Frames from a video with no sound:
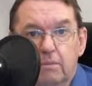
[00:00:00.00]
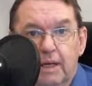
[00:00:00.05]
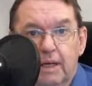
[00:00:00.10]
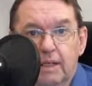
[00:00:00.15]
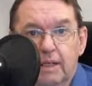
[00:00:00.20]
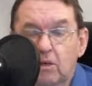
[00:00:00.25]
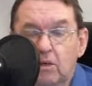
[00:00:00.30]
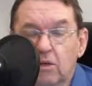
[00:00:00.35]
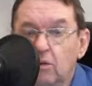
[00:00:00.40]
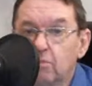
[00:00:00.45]

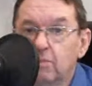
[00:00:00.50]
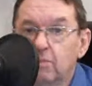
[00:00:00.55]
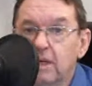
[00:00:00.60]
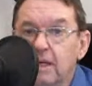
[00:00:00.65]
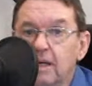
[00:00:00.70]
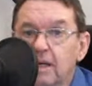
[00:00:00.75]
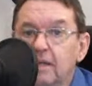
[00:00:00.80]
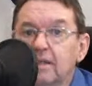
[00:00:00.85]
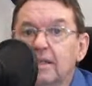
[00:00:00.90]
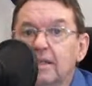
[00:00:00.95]
Might not
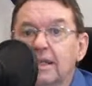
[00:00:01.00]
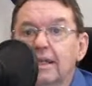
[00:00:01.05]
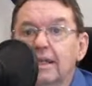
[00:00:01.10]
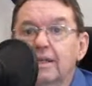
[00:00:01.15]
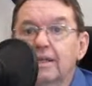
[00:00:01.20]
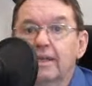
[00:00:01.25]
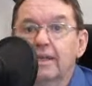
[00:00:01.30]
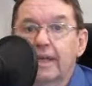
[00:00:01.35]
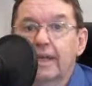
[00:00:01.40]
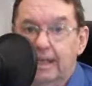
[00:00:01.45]
be
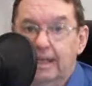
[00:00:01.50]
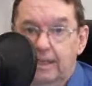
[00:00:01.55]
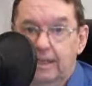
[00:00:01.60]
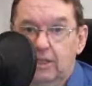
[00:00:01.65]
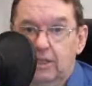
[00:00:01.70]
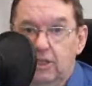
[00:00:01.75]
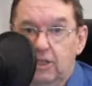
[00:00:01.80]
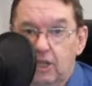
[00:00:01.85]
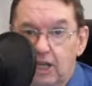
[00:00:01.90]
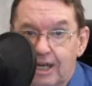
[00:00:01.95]
until
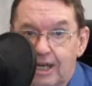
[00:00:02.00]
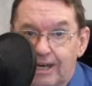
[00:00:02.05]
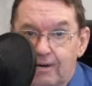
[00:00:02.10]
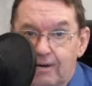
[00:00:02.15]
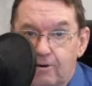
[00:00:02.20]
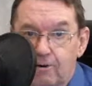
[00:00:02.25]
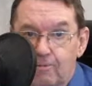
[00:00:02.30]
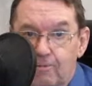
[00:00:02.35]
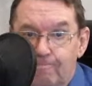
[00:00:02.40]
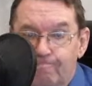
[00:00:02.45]
next
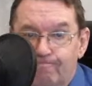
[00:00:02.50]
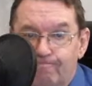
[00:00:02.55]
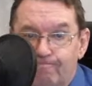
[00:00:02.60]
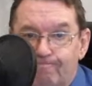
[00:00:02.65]
year.